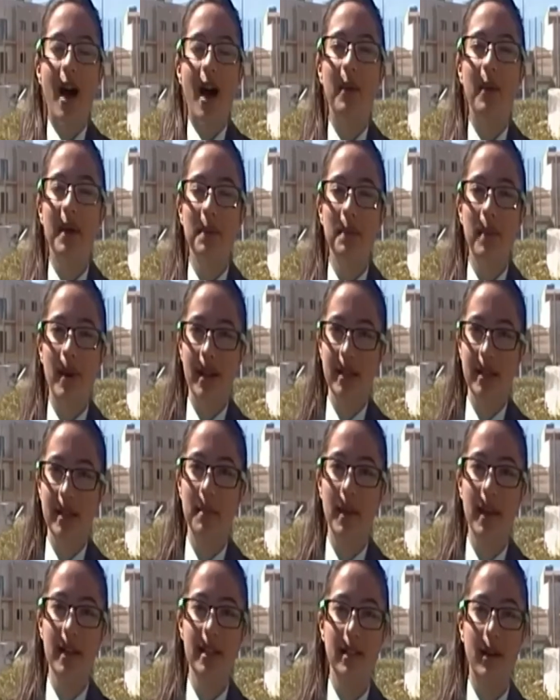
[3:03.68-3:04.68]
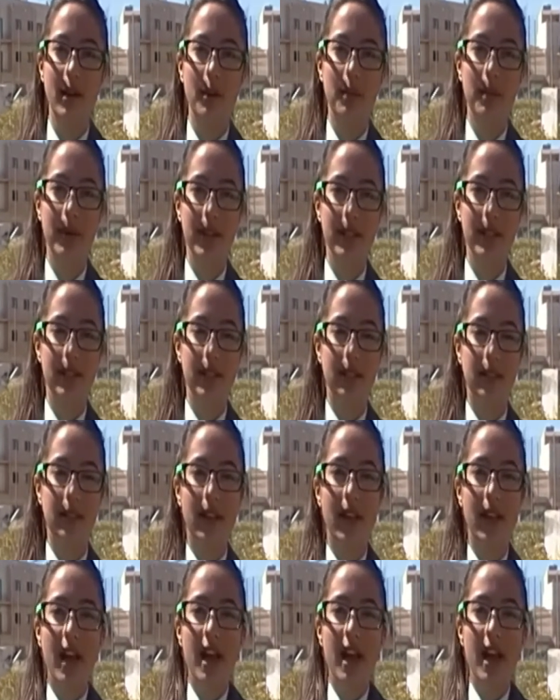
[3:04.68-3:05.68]
Our past makes our
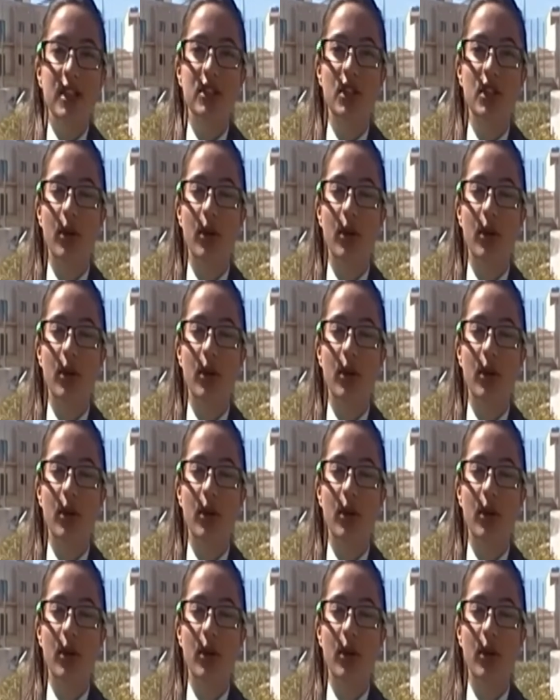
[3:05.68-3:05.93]
present,